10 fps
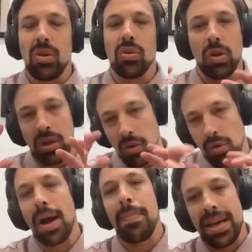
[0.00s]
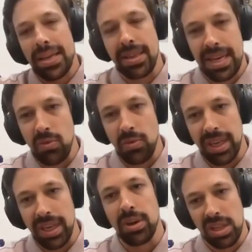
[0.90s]
you can do amazing things with
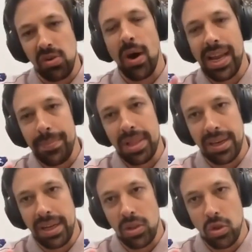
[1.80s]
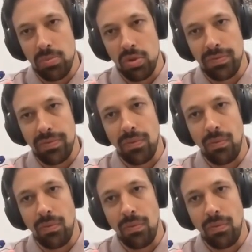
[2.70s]
it, but it's quite limiting in terms of